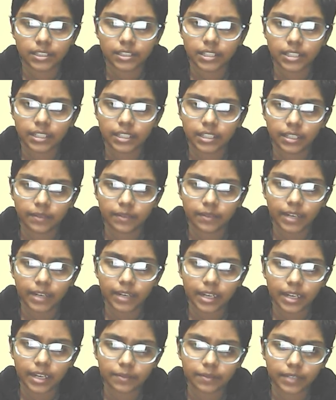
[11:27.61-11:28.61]
Even
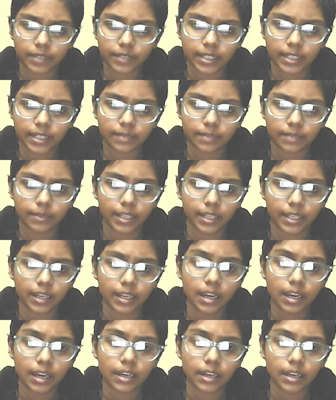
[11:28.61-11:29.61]
after being
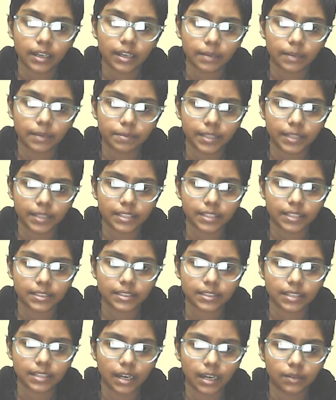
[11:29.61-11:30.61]
a piece
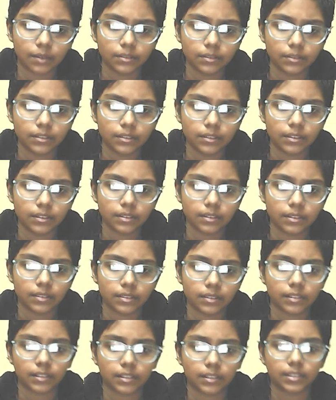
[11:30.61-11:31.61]
down,
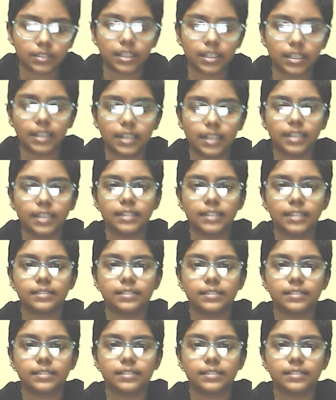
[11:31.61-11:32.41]
Tal's